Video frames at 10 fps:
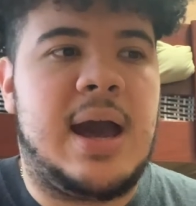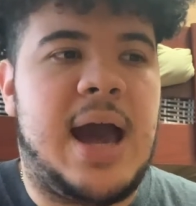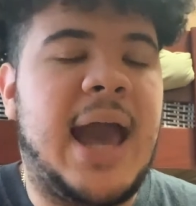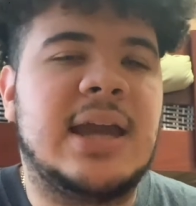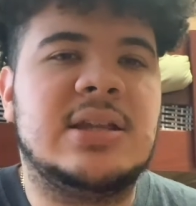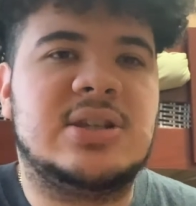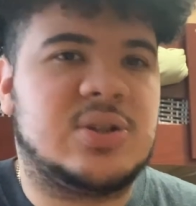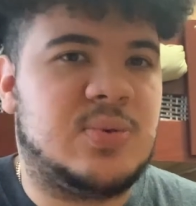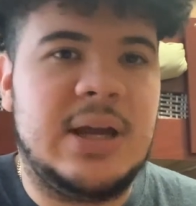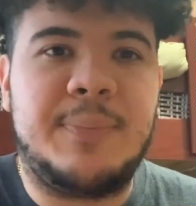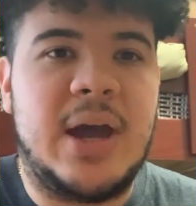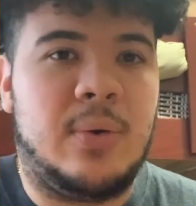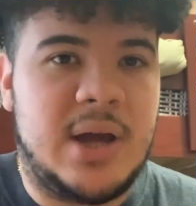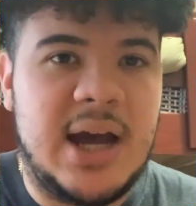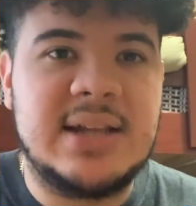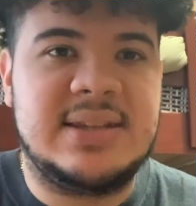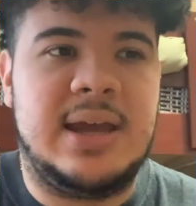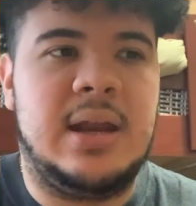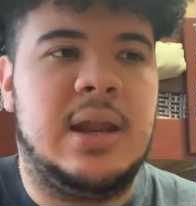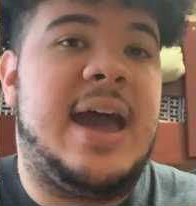I can just create my own
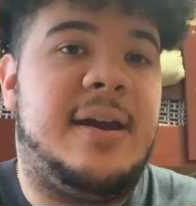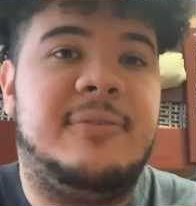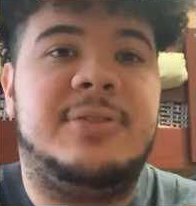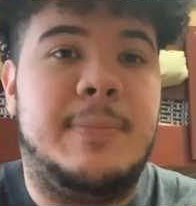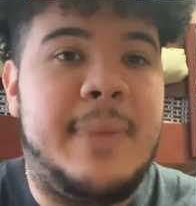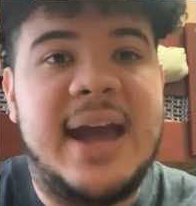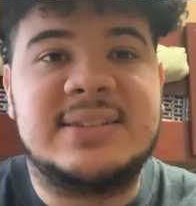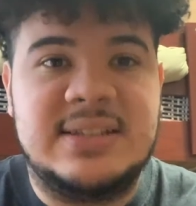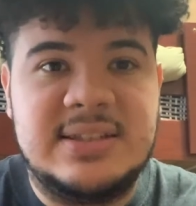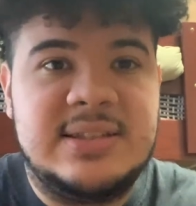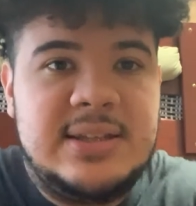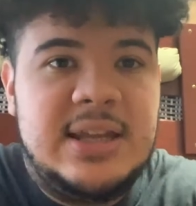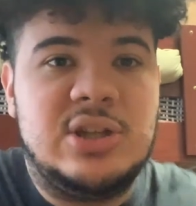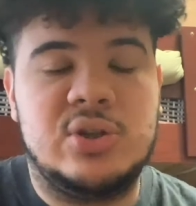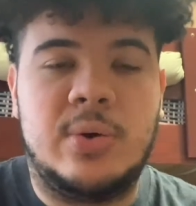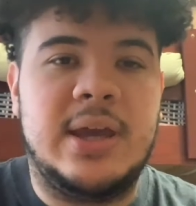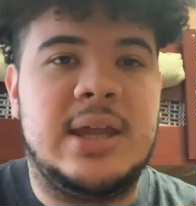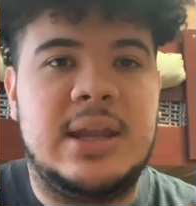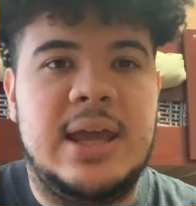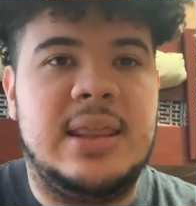content, have the masses enjoy
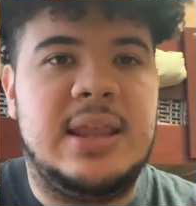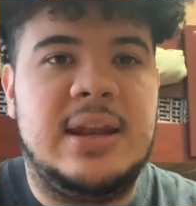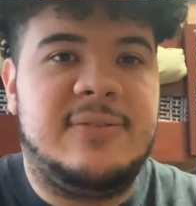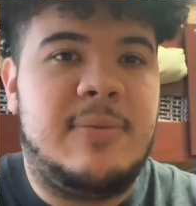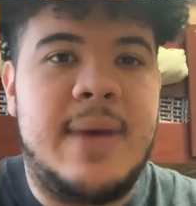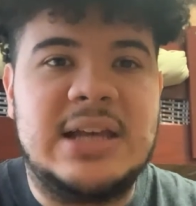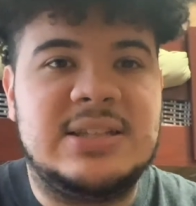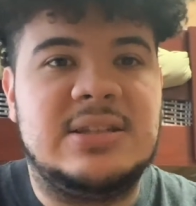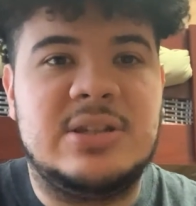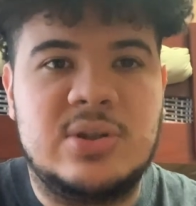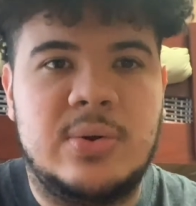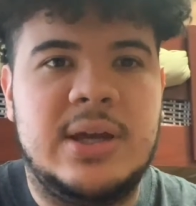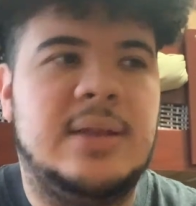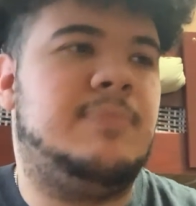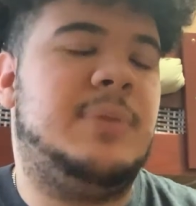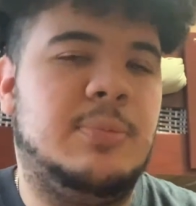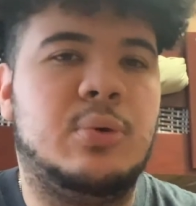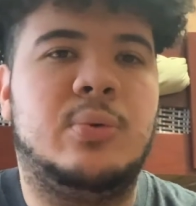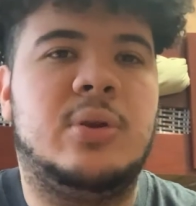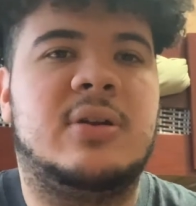it, and then if the masses enjoy it,
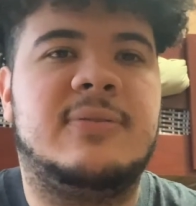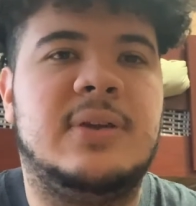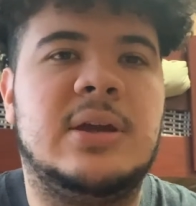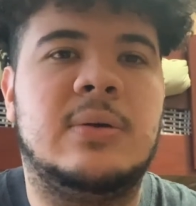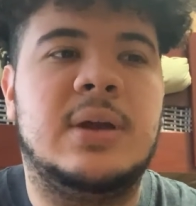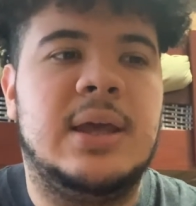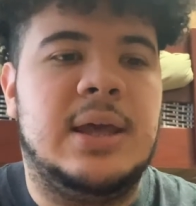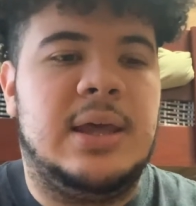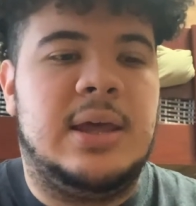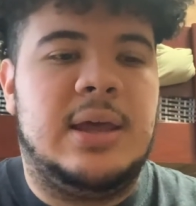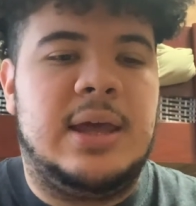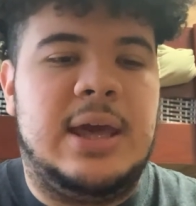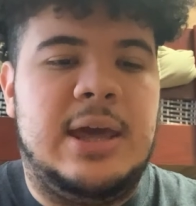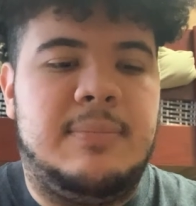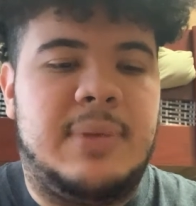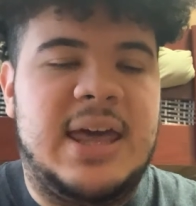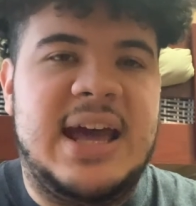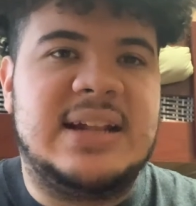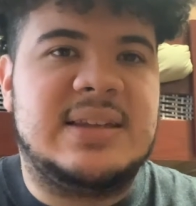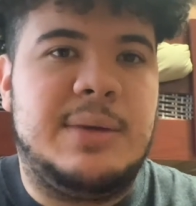people will look for you. And by
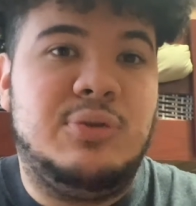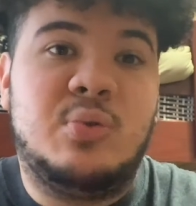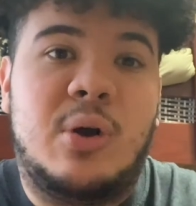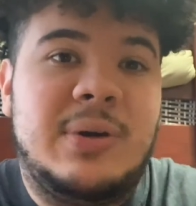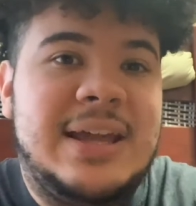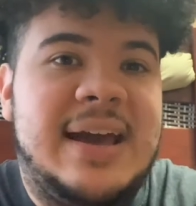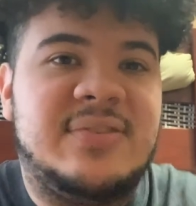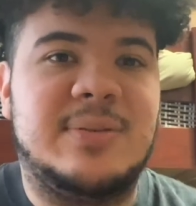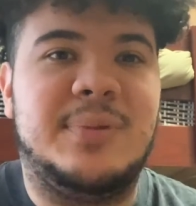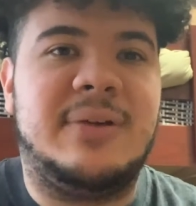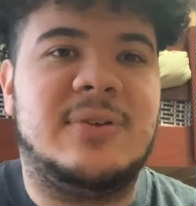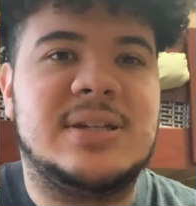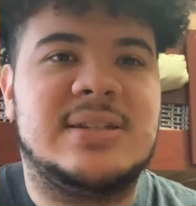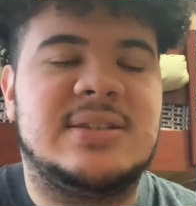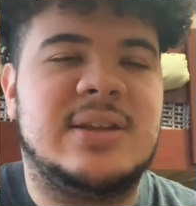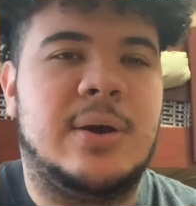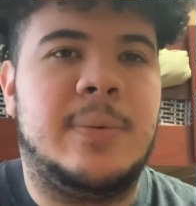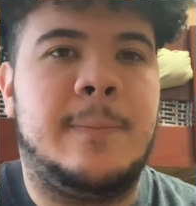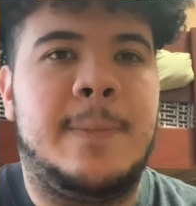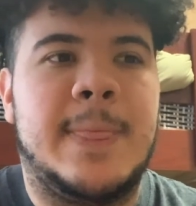that time, you already have some leverage. So,
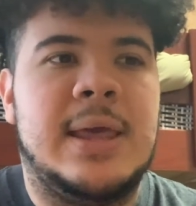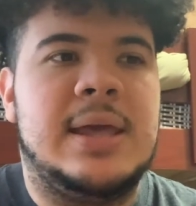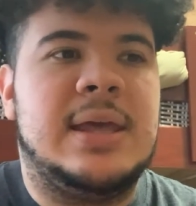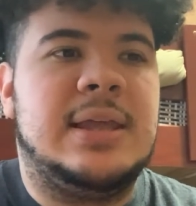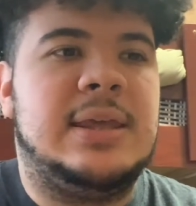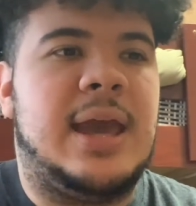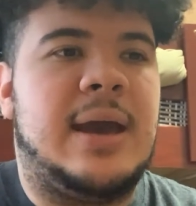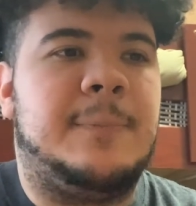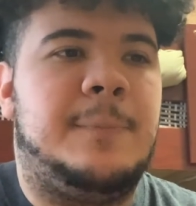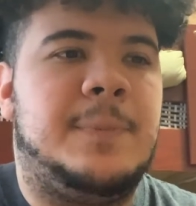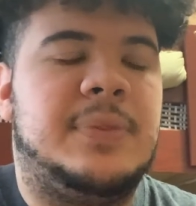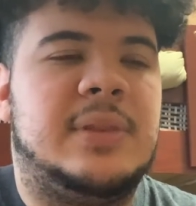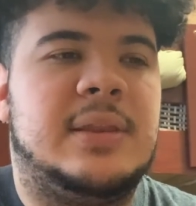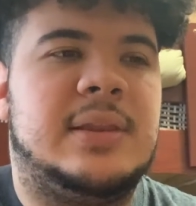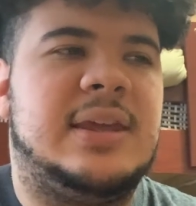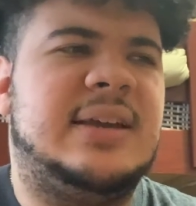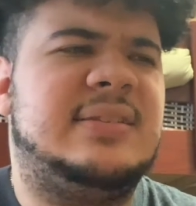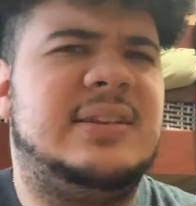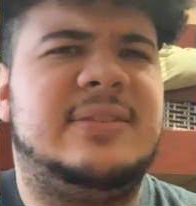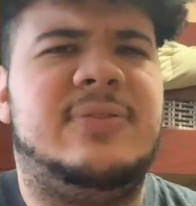yeah. Guess
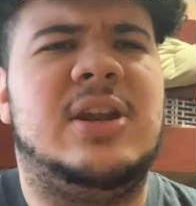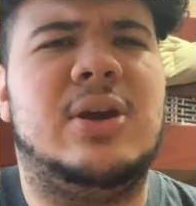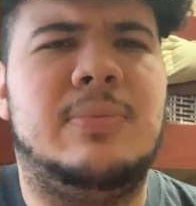this video